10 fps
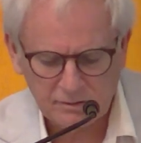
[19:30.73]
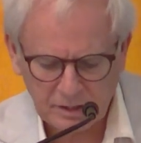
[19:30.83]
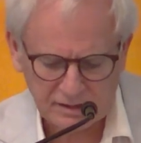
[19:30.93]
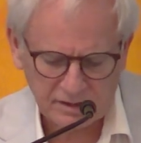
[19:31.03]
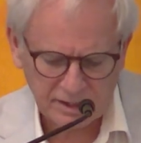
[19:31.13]
by
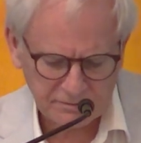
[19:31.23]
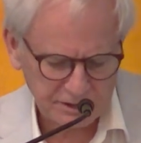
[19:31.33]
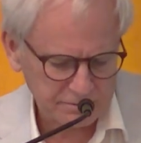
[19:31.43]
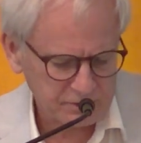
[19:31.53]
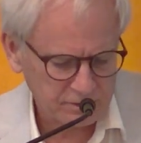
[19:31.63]
slave
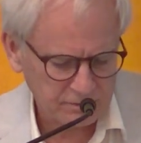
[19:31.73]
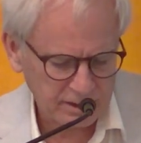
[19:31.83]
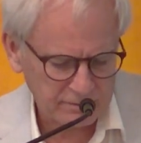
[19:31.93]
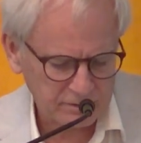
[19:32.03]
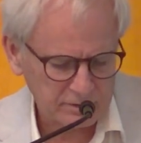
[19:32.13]
ship
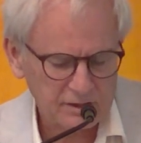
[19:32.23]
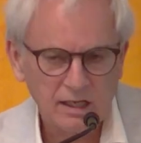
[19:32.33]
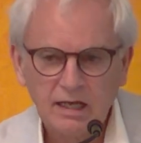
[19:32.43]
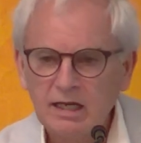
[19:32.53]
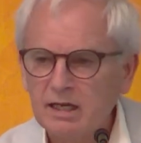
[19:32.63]
survivors,
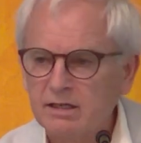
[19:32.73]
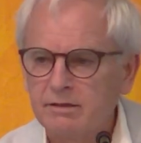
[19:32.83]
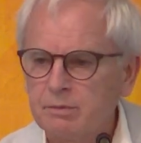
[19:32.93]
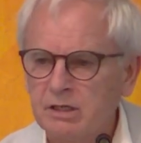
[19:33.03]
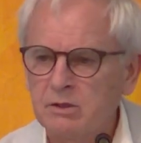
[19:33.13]
and the
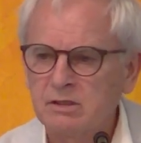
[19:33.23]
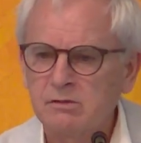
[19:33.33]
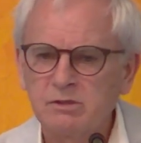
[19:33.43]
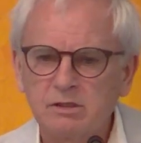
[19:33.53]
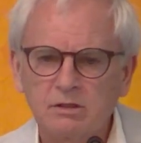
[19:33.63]

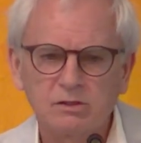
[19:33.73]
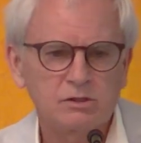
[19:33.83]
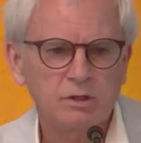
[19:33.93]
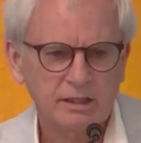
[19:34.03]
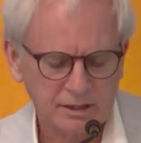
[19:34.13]
parallels are
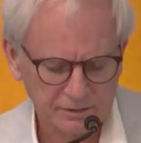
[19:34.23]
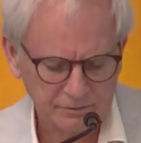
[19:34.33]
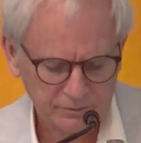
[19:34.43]
striking.